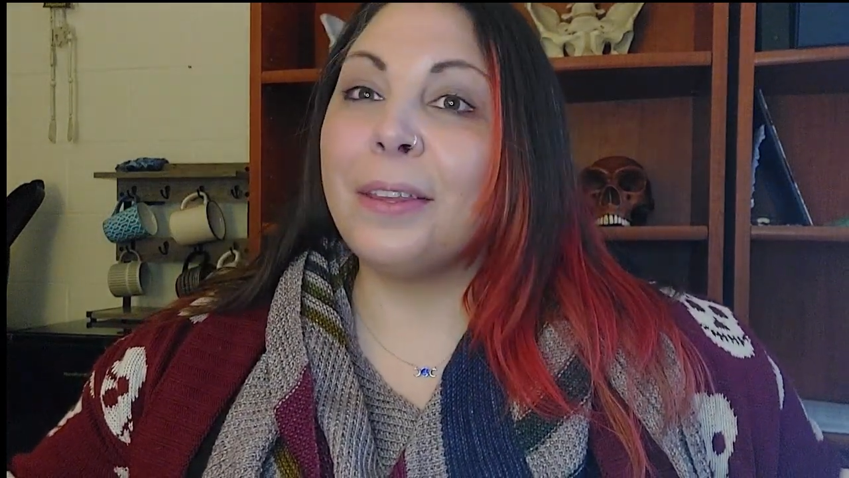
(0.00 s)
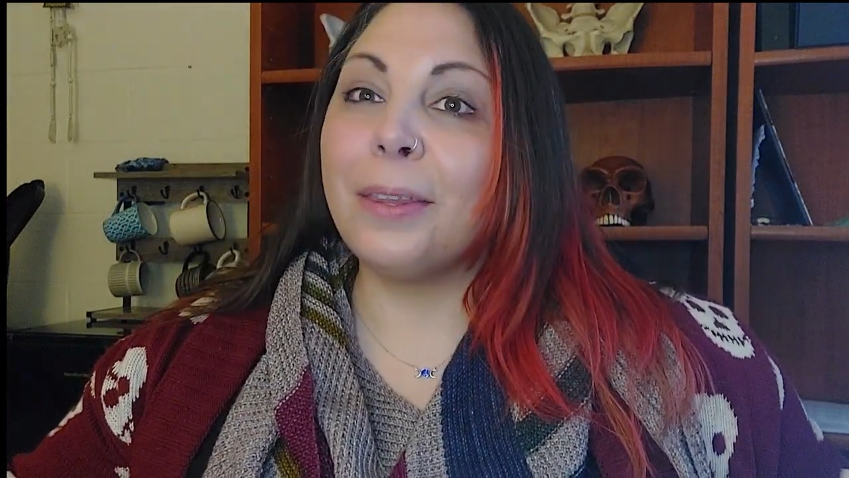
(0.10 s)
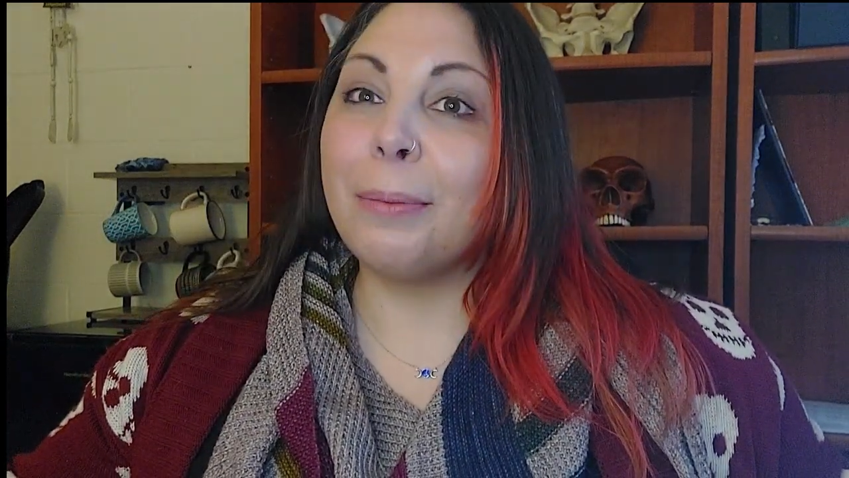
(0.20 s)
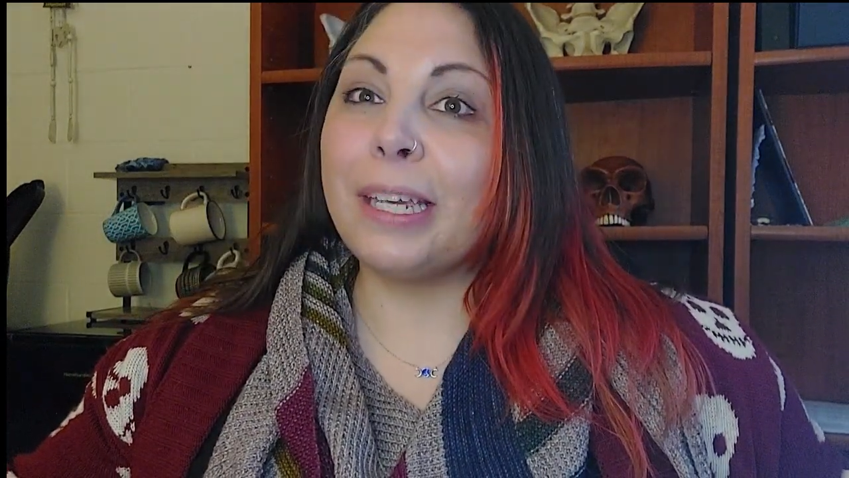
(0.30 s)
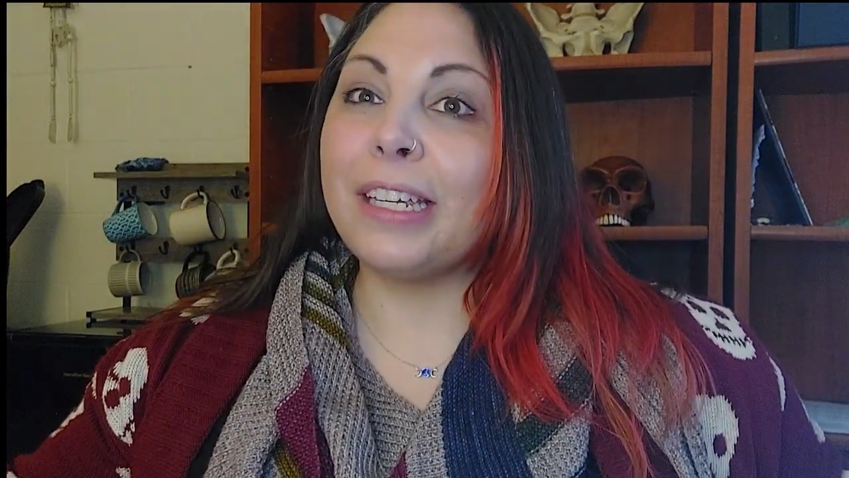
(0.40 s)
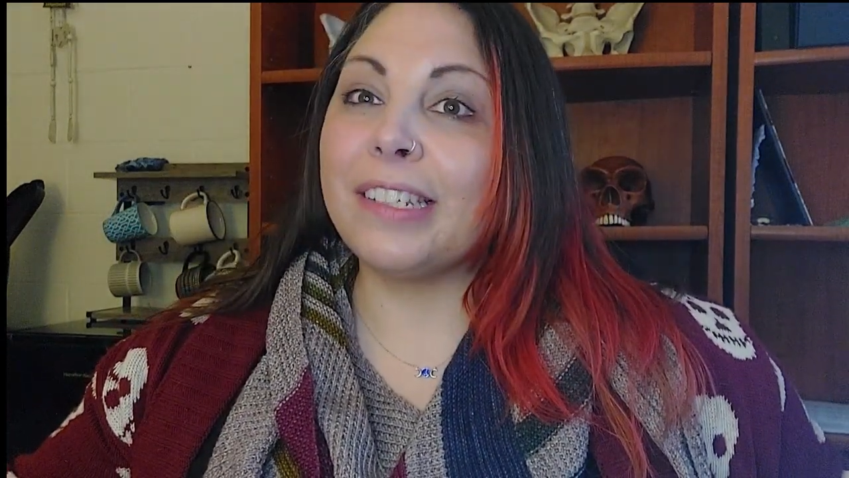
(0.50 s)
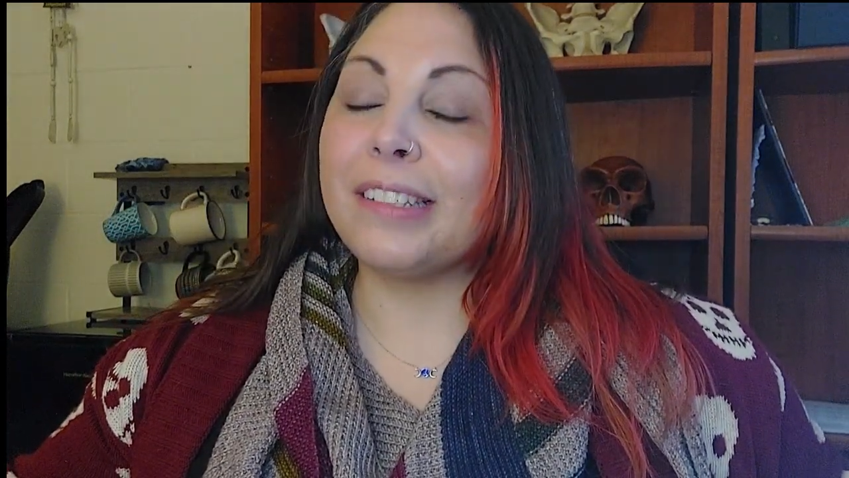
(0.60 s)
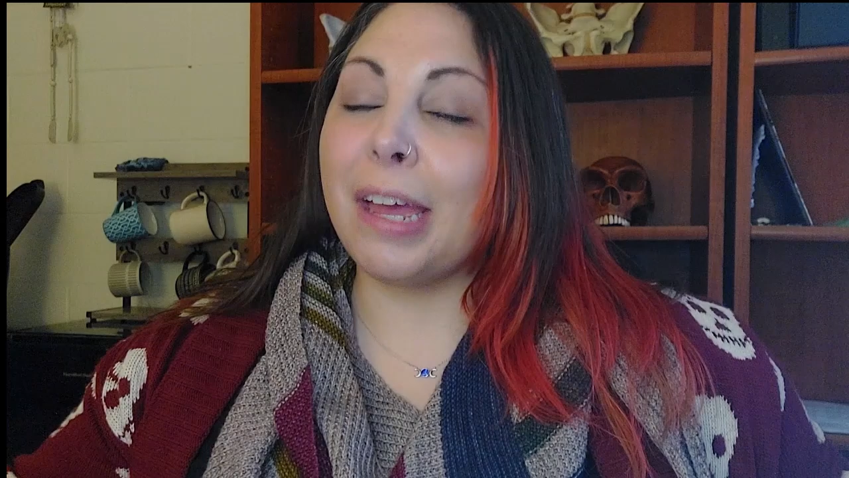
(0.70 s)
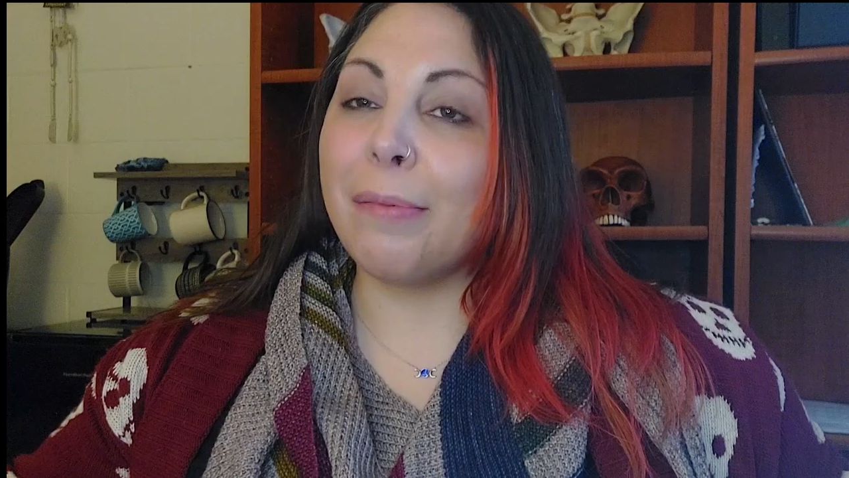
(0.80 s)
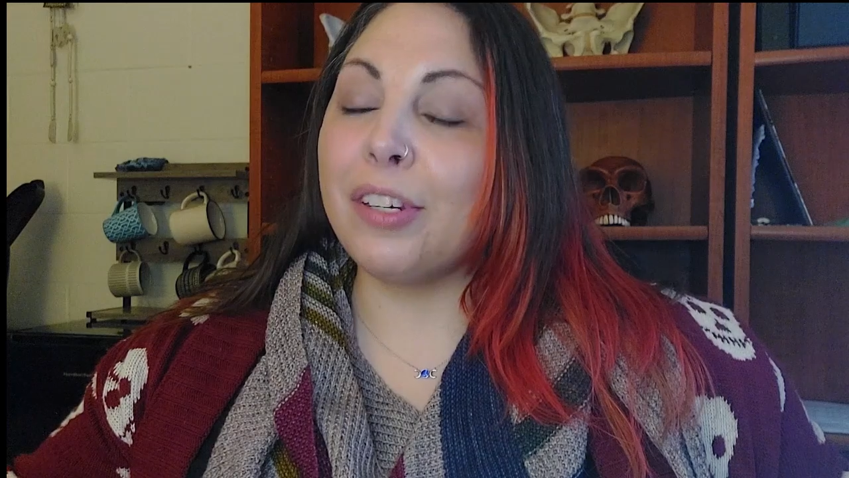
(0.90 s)
the big
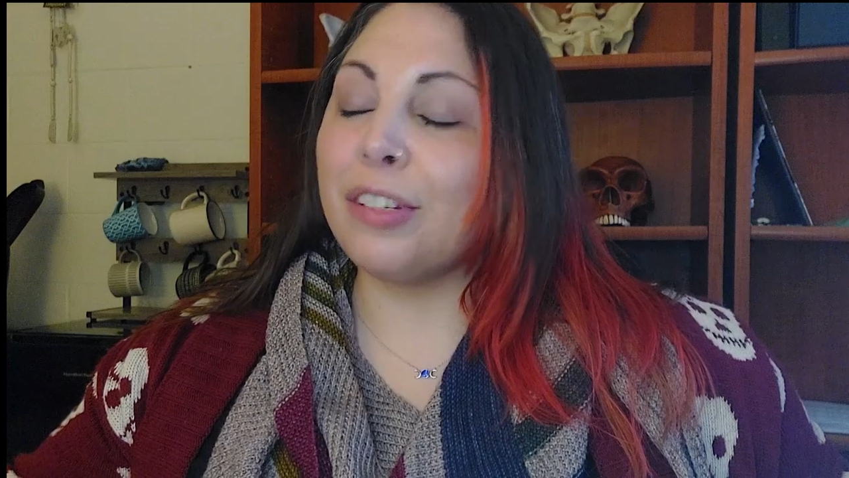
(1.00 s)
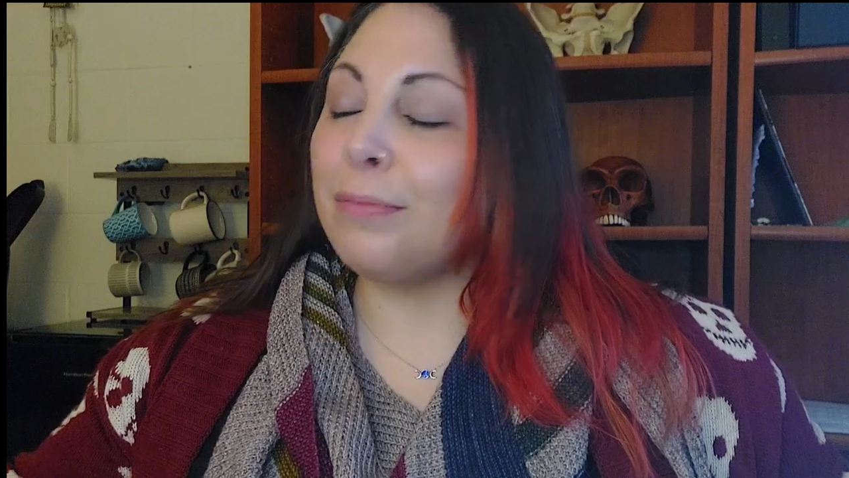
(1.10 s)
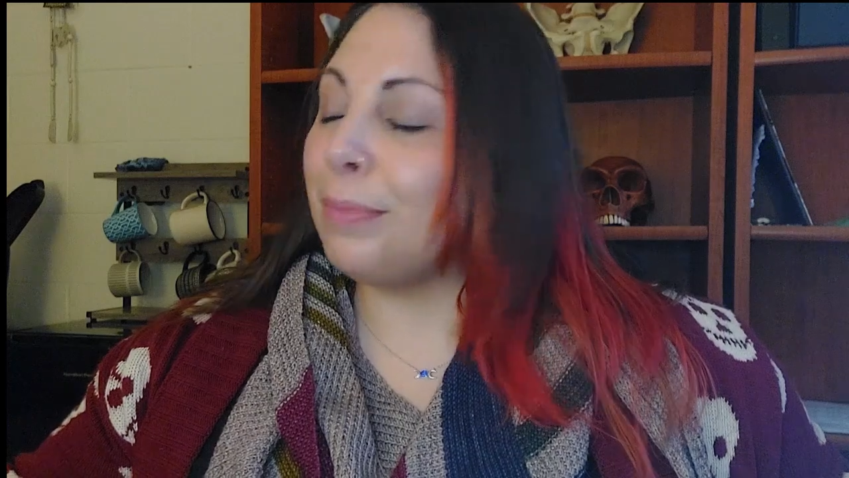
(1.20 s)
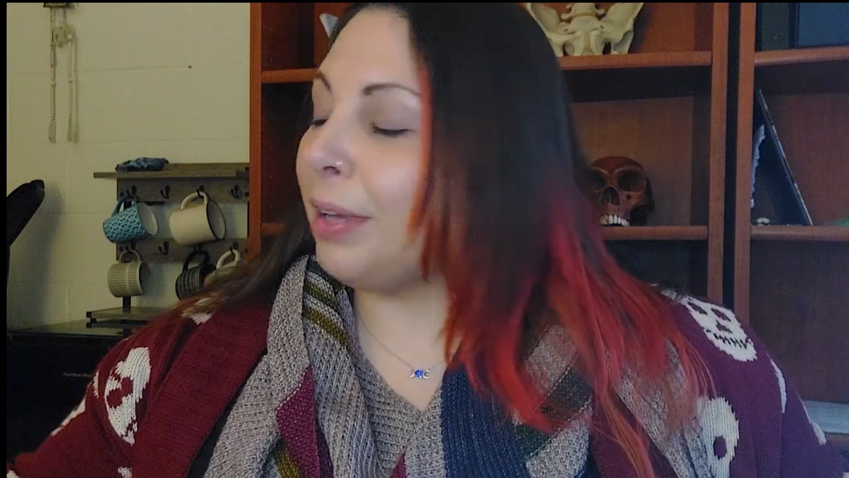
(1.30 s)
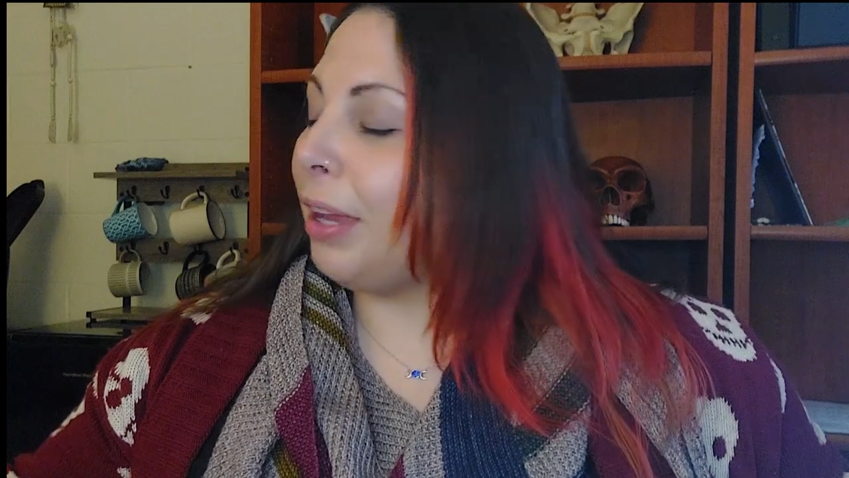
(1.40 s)
obsession